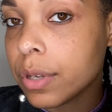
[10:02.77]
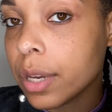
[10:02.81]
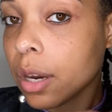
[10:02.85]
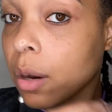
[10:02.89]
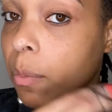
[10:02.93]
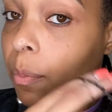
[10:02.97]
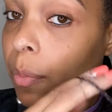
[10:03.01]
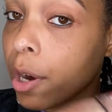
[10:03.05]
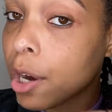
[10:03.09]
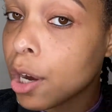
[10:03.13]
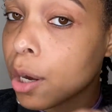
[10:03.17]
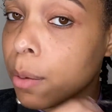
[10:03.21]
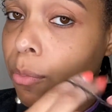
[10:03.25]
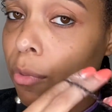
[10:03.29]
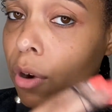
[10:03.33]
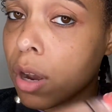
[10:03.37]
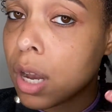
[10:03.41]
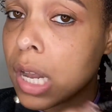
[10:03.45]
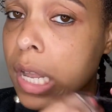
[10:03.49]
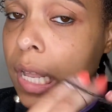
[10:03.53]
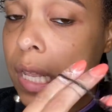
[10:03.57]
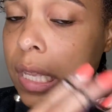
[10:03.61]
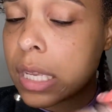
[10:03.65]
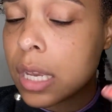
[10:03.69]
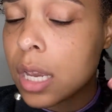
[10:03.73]
a perm
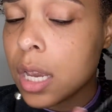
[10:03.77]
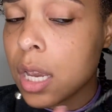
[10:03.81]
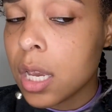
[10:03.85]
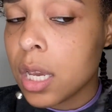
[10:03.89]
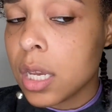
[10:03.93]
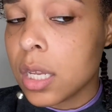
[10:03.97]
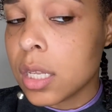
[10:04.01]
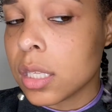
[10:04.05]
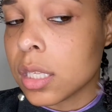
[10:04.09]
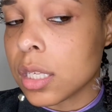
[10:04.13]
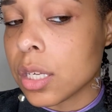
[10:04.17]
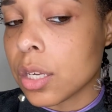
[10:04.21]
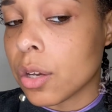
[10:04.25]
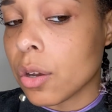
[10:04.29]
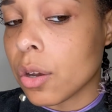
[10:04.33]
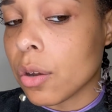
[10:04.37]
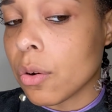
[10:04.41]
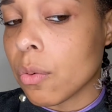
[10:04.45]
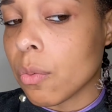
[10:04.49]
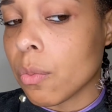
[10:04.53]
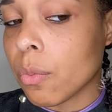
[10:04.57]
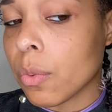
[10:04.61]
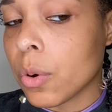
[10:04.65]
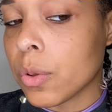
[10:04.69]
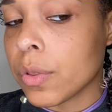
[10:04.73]
rod to
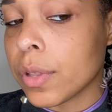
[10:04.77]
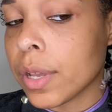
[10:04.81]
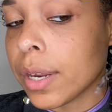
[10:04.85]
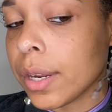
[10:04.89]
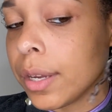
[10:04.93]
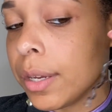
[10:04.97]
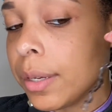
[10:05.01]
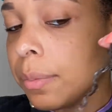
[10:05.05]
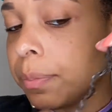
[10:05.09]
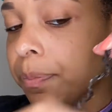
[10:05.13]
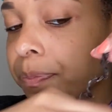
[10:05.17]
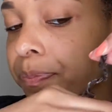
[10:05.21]
roll that up.